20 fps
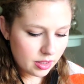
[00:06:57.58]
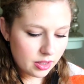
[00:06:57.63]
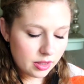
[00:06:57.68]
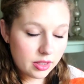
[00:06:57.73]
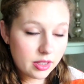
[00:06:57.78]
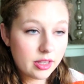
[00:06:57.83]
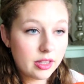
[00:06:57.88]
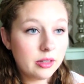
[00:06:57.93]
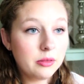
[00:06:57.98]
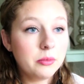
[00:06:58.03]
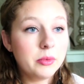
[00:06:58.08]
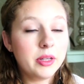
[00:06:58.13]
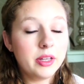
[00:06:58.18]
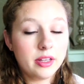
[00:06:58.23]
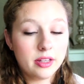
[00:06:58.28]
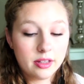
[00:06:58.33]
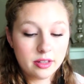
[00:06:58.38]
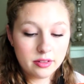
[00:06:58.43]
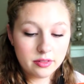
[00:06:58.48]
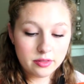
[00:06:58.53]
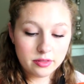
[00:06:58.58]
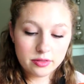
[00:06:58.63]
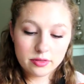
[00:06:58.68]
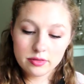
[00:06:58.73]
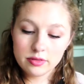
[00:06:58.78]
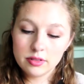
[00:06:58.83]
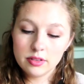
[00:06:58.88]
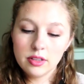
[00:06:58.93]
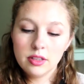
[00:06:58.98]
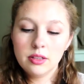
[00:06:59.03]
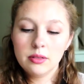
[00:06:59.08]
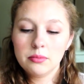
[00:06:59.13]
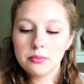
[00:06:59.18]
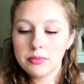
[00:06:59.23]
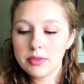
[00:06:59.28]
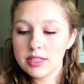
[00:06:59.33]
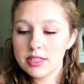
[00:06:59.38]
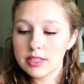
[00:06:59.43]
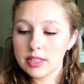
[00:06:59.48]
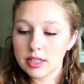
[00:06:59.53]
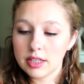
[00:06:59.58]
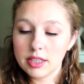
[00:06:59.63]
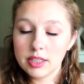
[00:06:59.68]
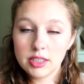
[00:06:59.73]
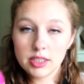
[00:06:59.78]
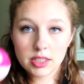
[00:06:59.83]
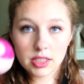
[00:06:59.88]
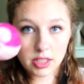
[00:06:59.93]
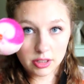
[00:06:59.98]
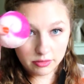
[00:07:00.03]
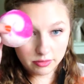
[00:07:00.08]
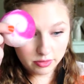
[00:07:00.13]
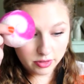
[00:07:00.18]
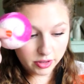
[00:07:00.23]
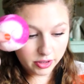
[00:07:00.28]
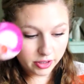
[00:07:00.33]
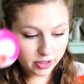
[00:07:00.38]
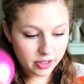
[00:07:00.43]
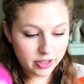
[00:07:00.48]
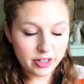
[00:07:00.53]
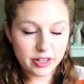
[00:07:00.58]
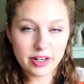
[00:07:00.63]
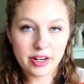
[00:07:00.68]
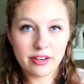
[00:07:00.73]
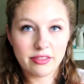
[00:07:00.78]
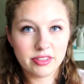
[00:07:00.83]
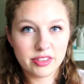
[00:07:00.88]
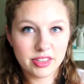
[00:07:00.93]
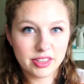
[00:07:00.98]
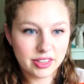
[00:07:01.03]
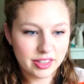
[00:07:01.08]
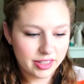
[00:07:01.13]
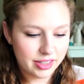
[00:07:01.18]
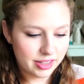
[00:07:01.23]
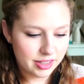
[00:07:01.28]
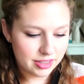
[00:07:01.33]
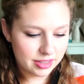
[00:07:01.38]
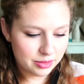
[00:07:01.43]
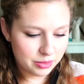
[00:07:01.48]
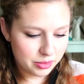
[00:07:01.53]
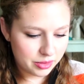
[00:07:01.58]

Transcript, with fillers: Then we have my second comforter, and I really like this